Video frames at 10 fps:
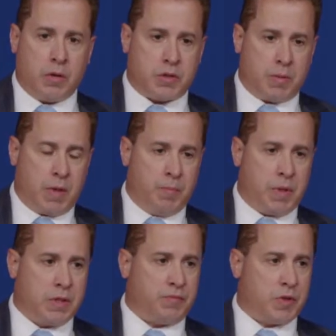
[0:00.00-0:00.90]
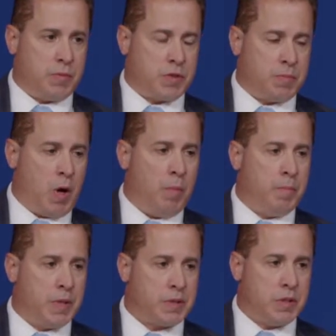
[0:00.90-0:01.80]
some impetus for some small
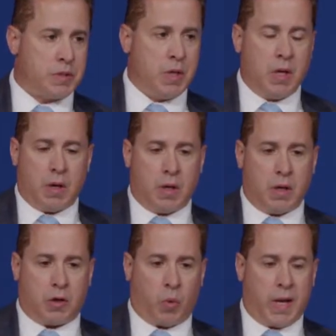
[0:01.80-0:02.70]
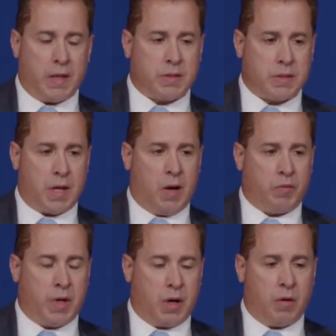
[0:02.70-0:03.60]
business grants
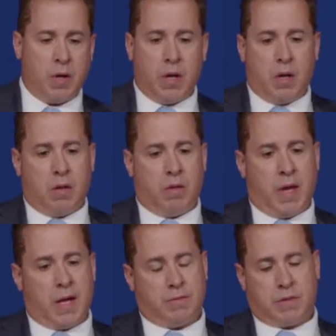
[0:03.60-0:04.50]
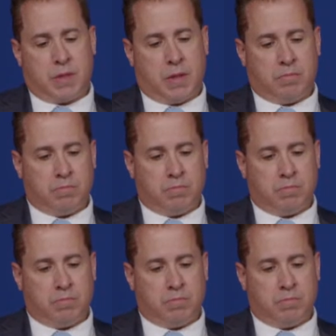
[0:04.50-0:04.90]
out there that